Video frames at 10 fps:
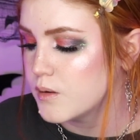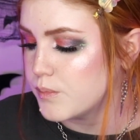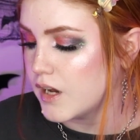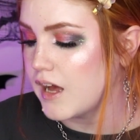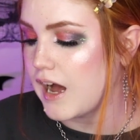
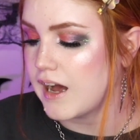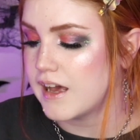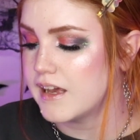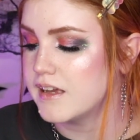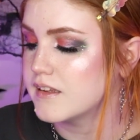But
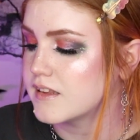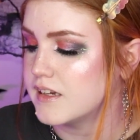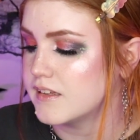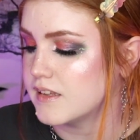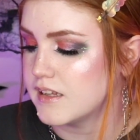I
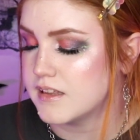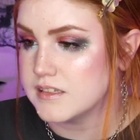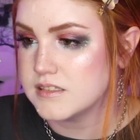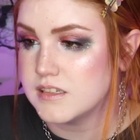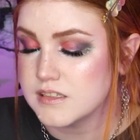think that
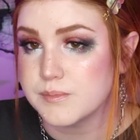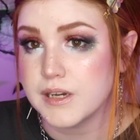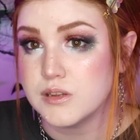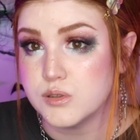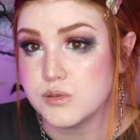this is
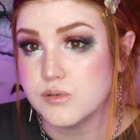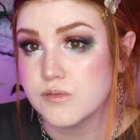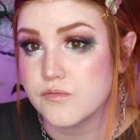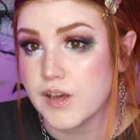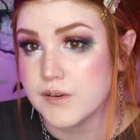my new
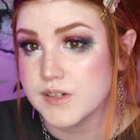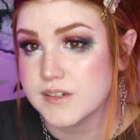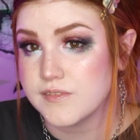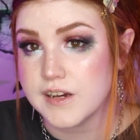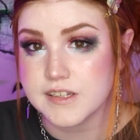
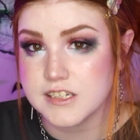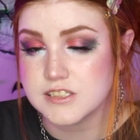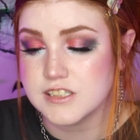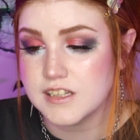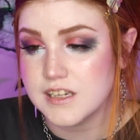favorite foundation.